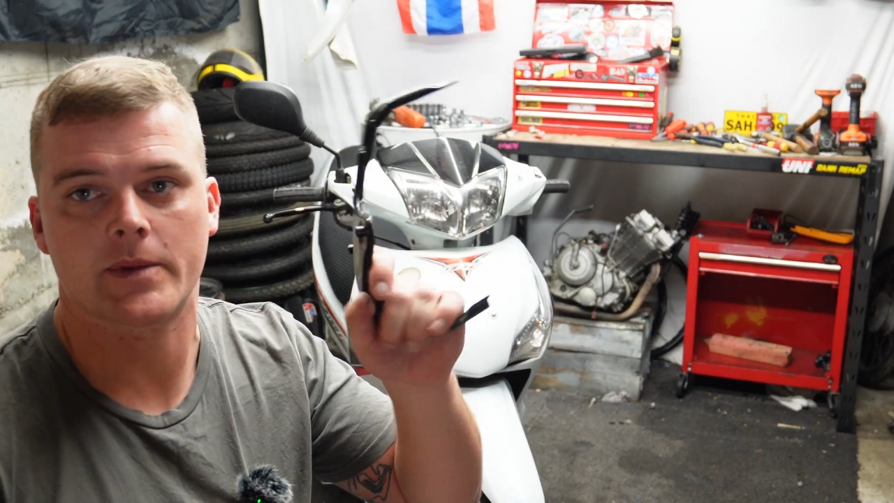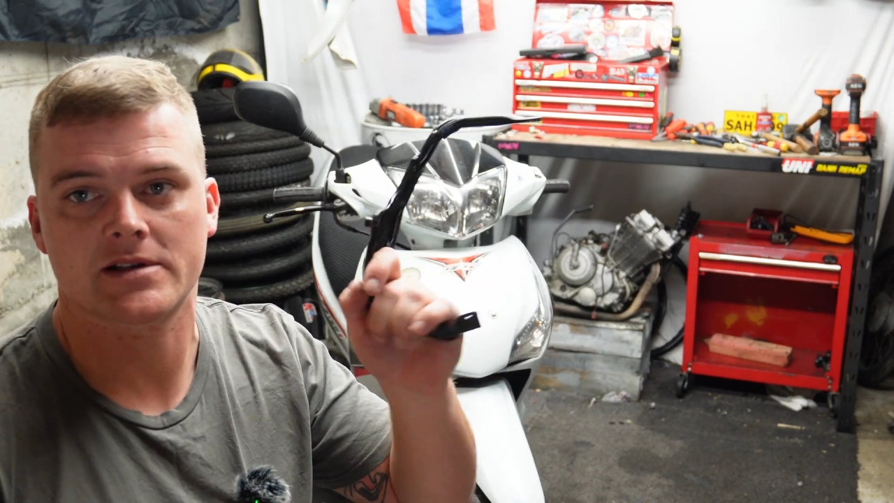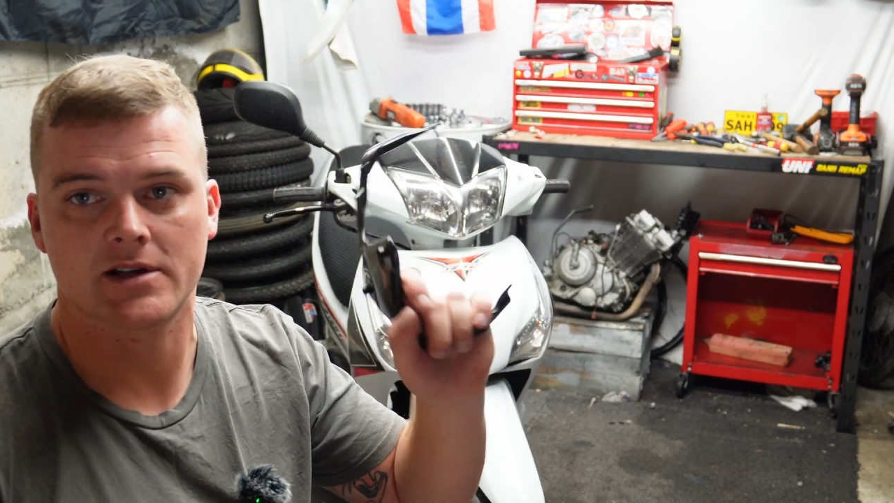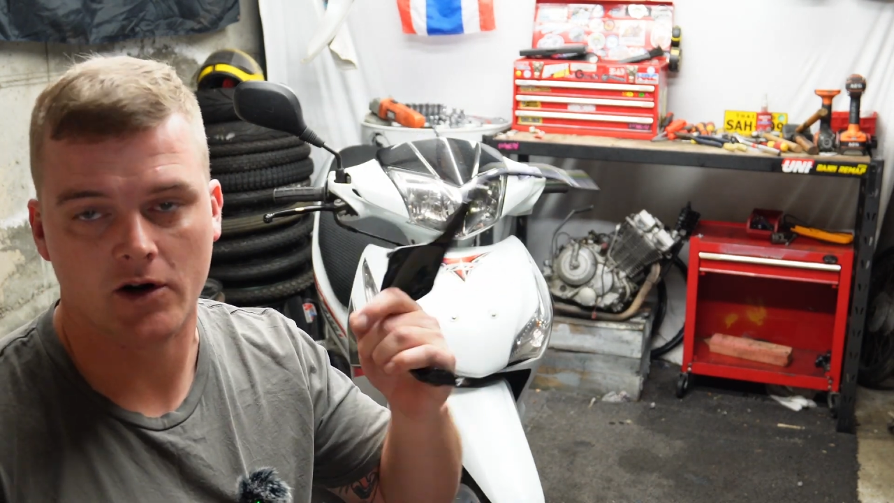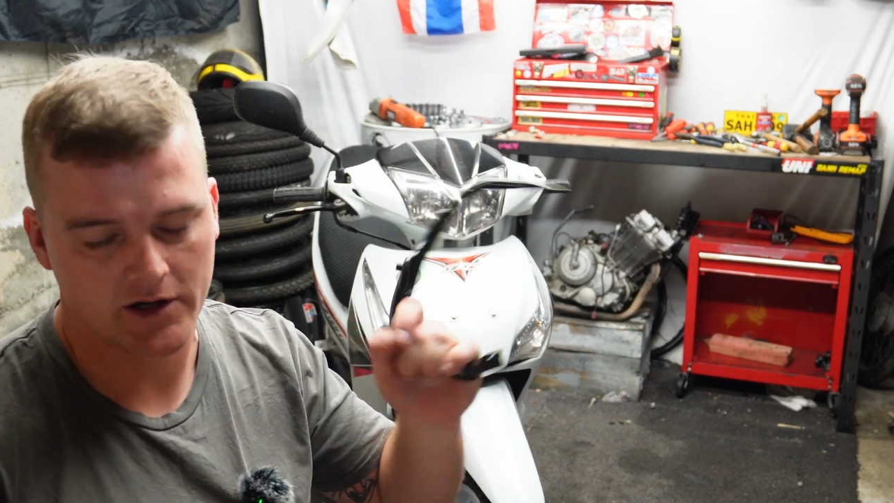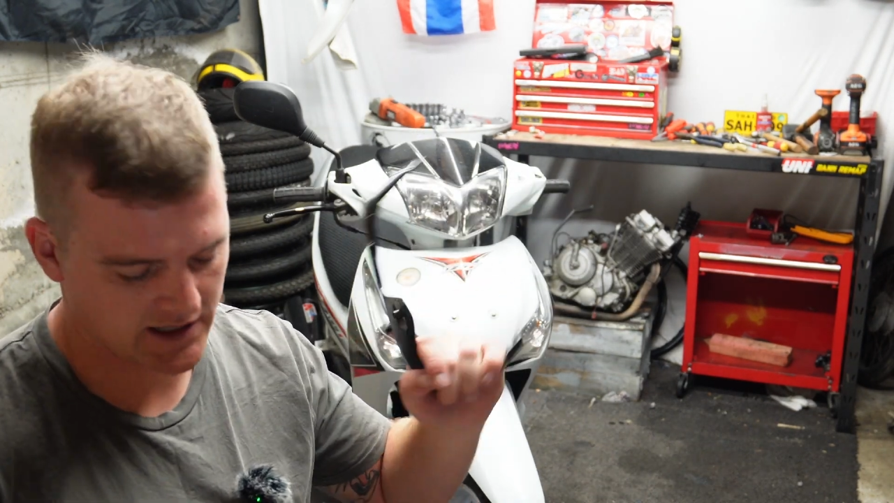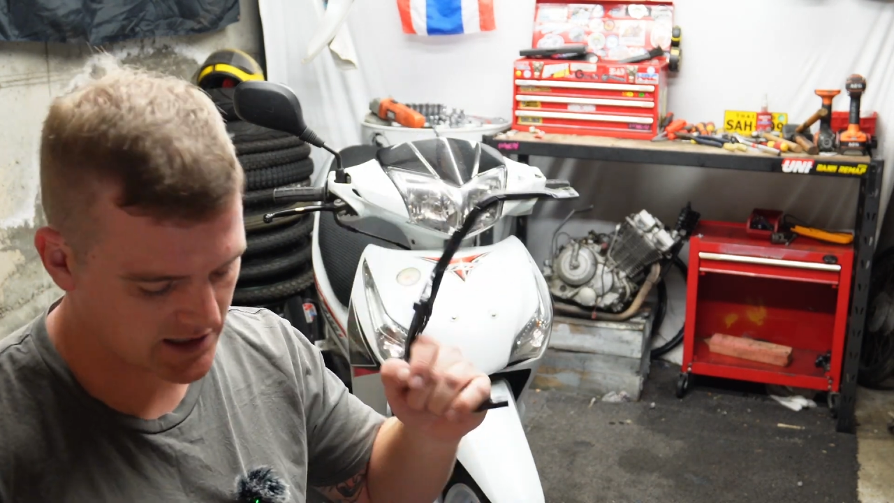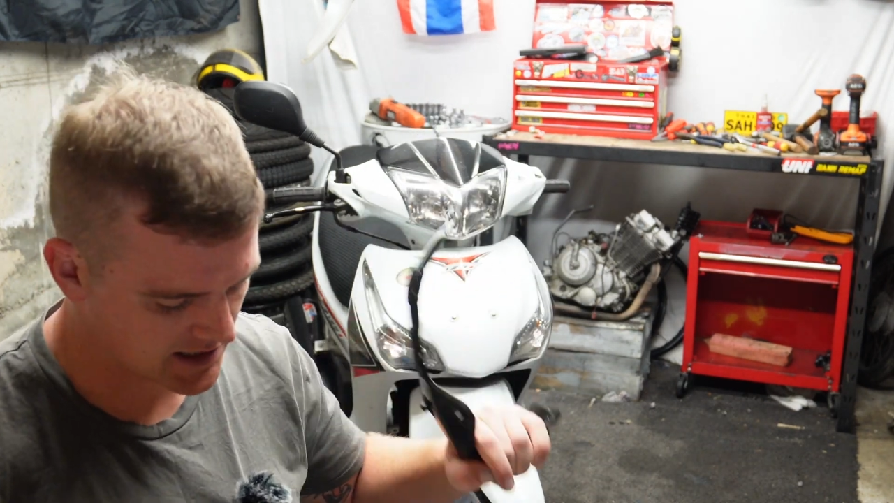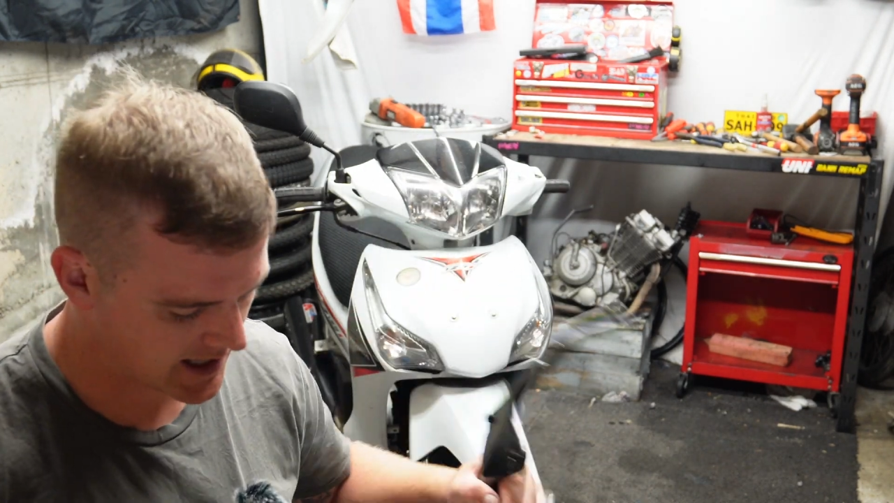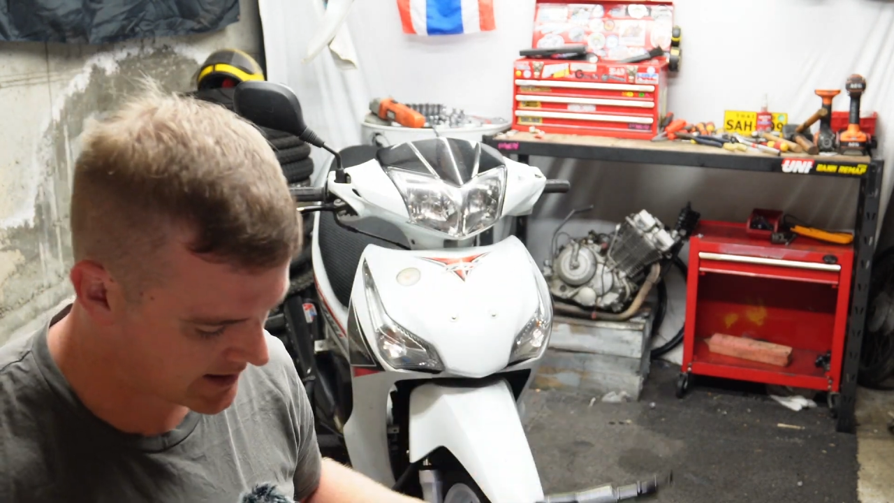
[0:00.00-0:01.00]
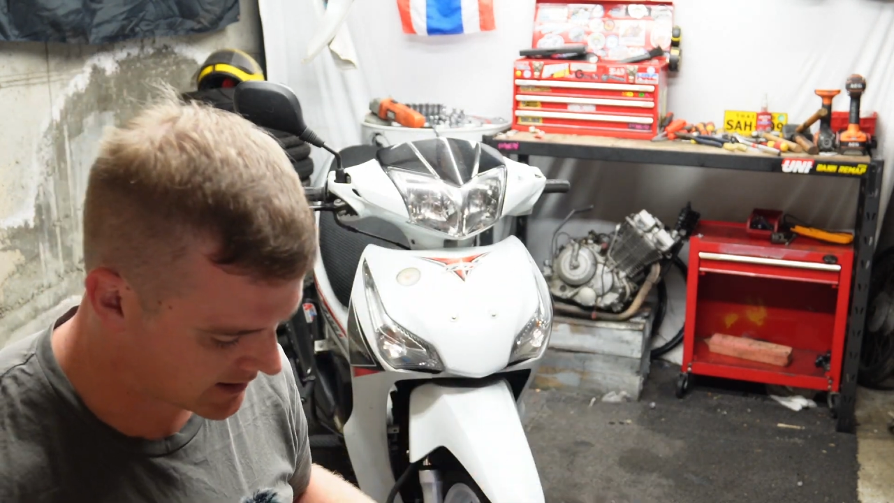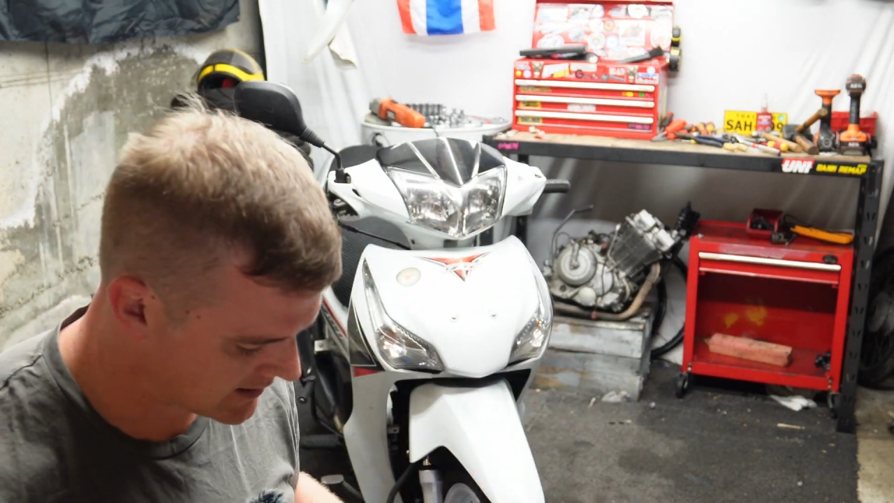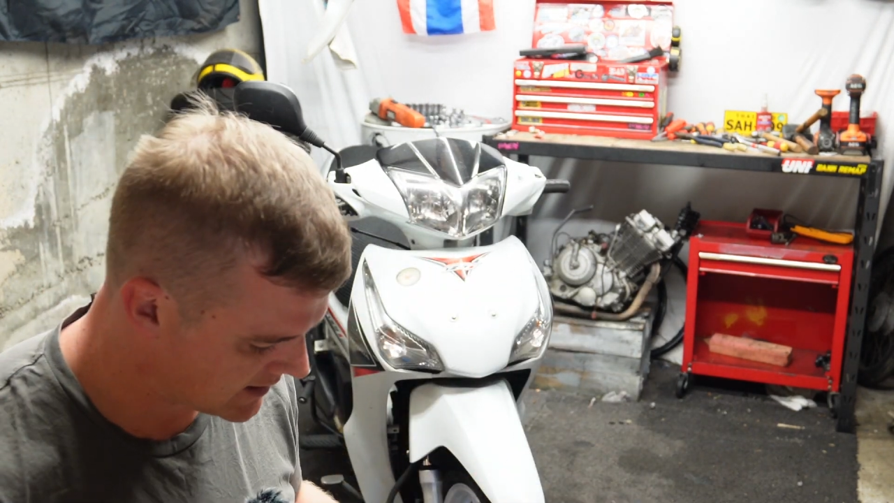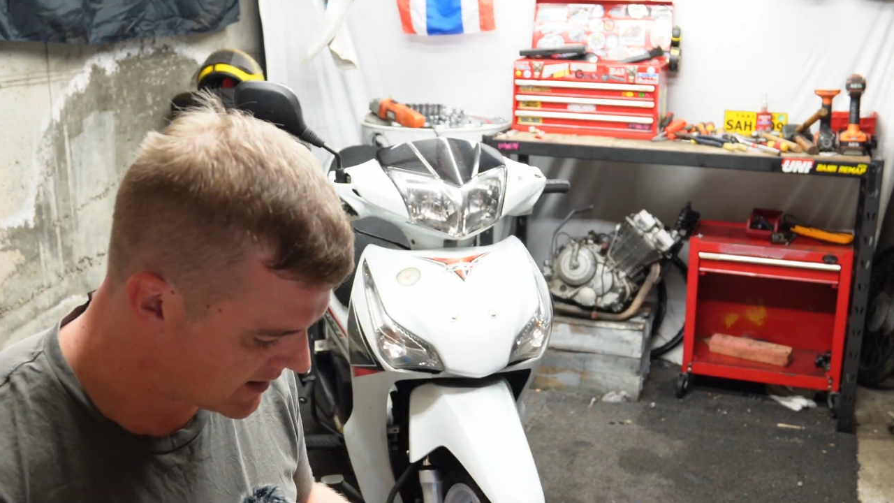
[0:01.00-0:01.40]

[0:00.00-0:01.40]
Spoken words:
basket on, it can actually handle it.